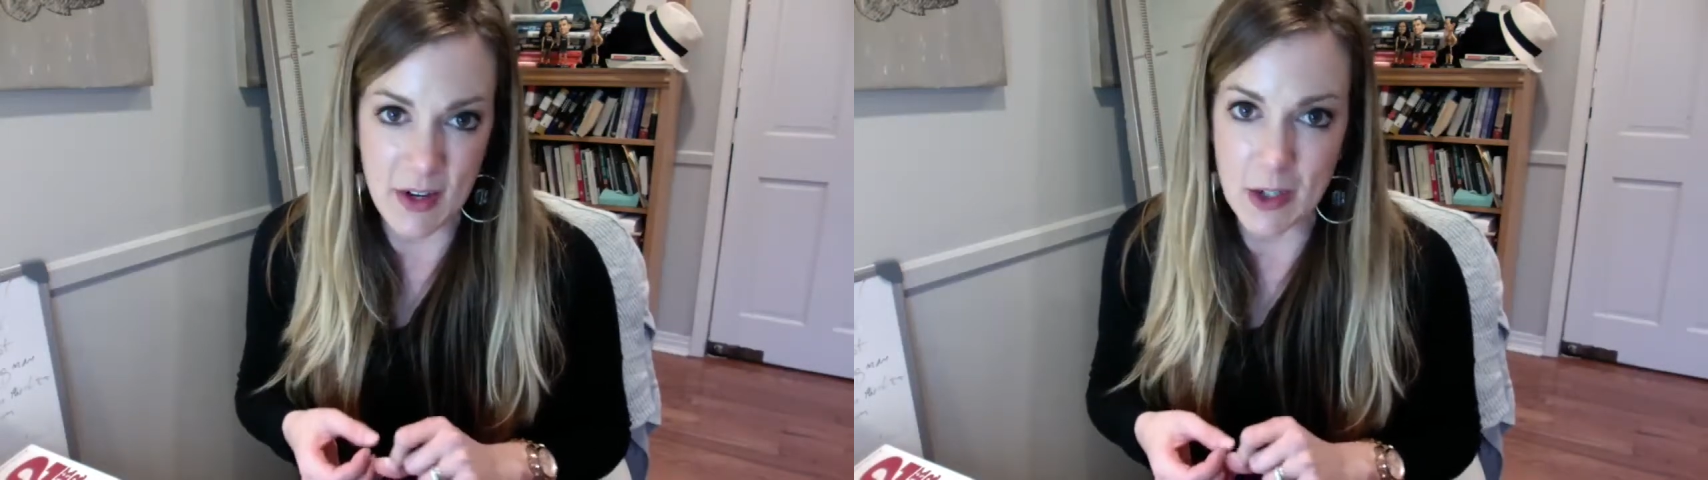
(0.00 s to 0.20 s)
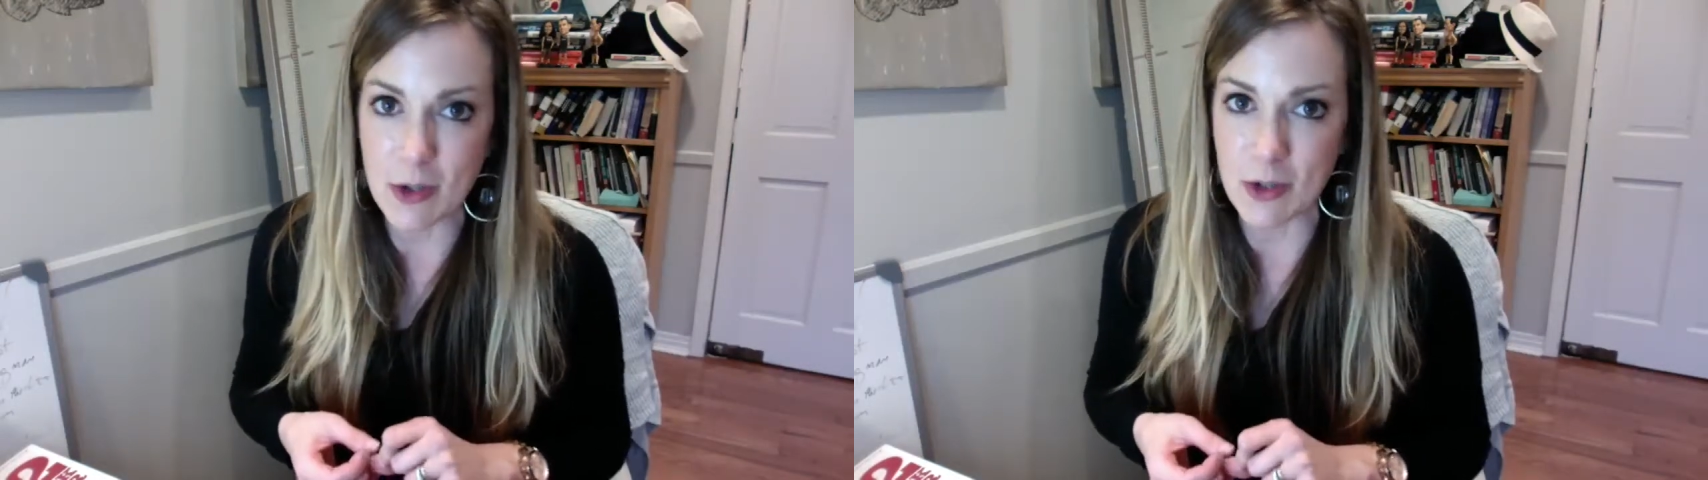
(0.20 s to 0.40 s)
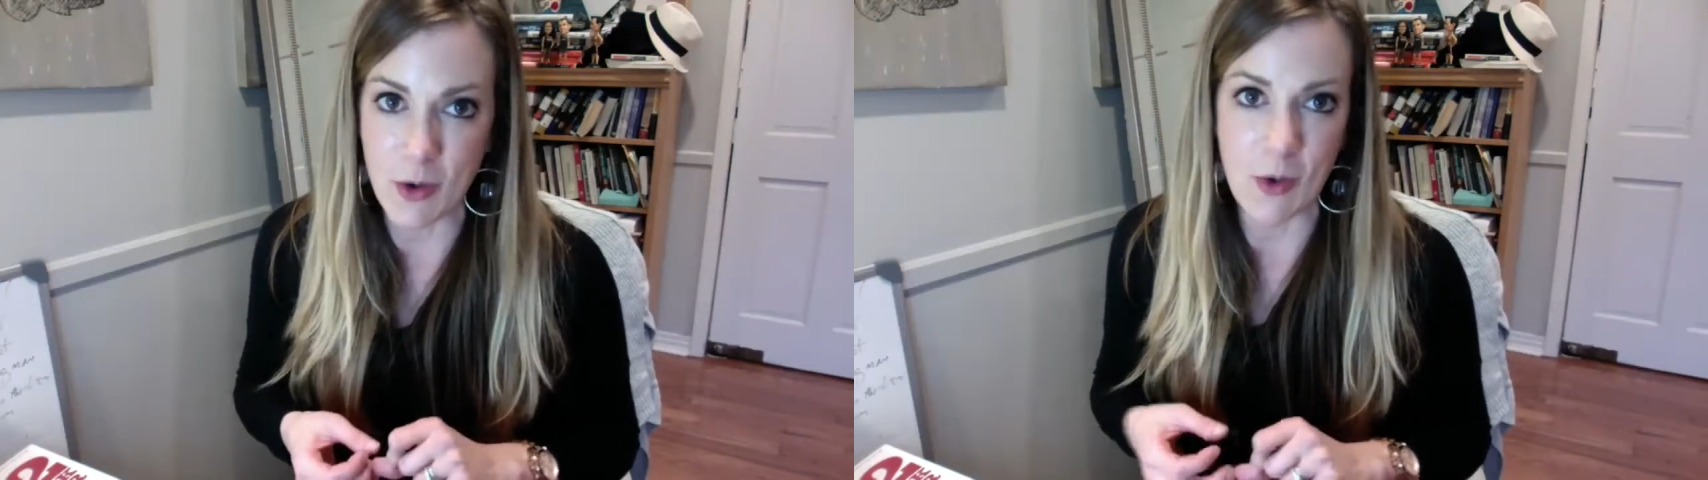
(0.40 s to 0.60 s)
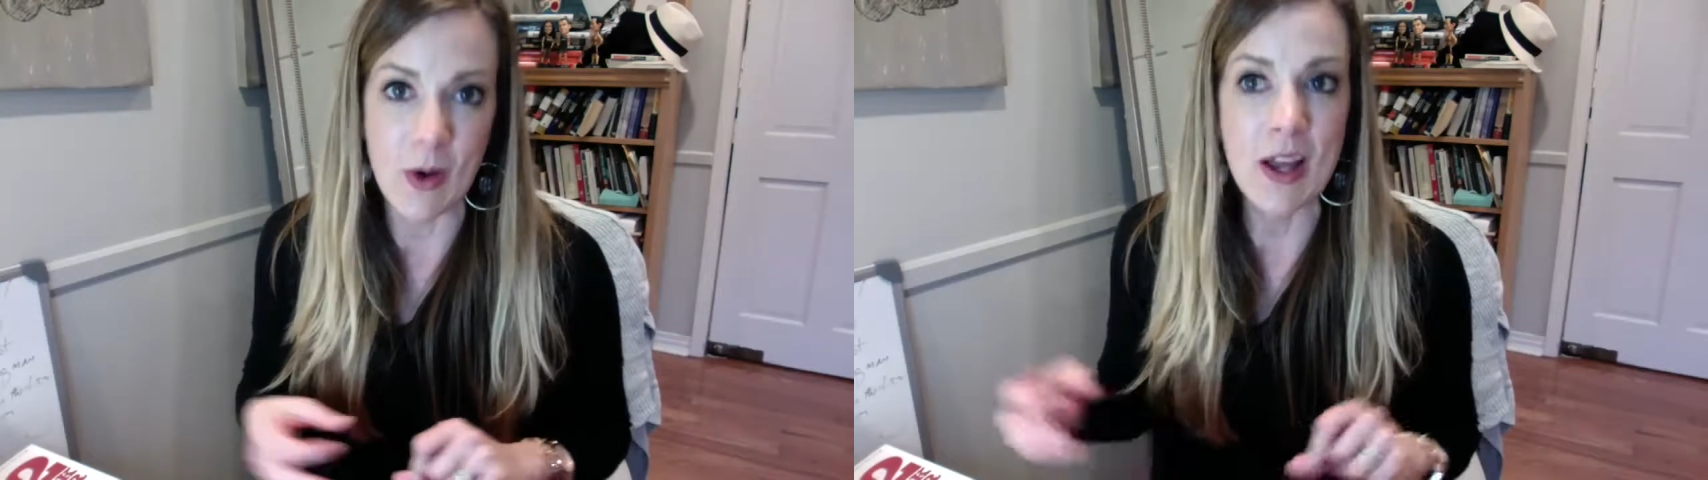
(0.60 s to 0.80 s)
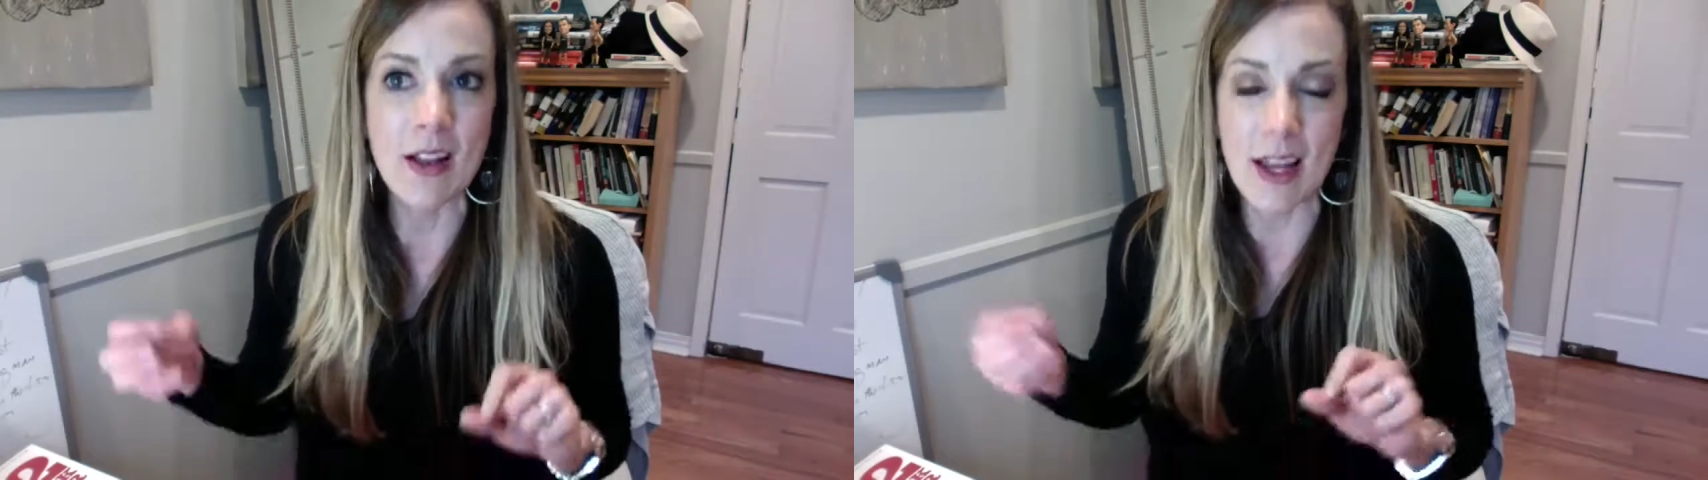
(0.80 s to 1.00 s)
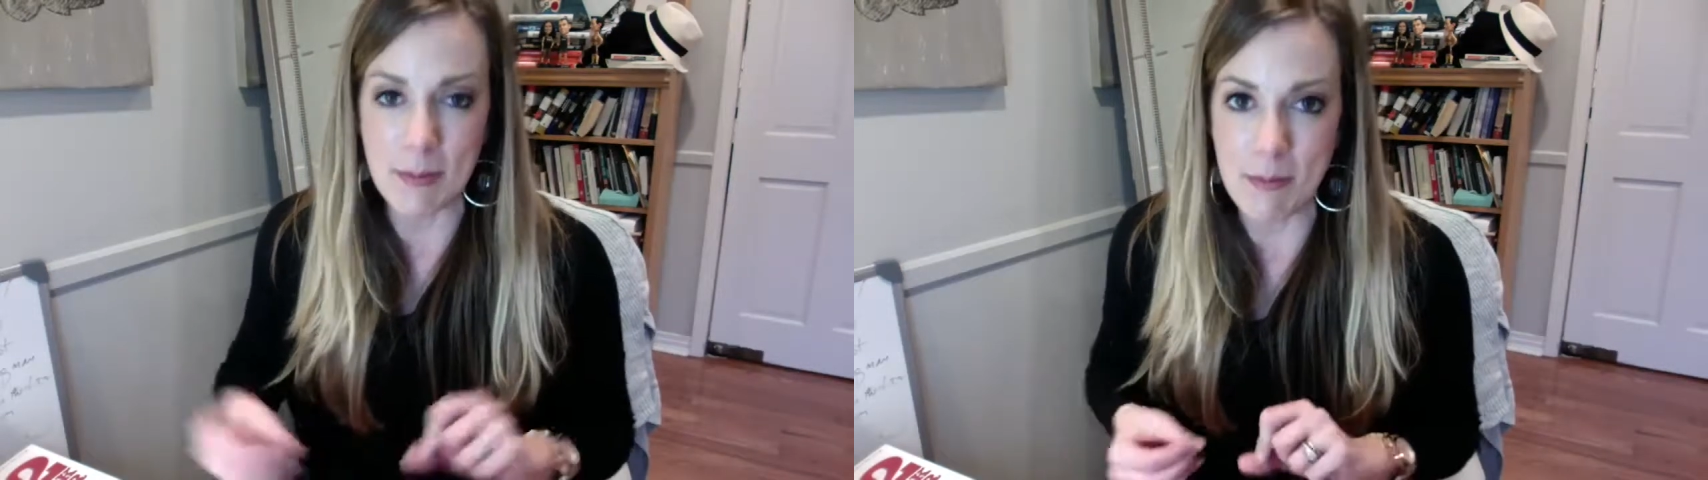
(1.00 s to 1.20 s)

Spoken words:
your soul like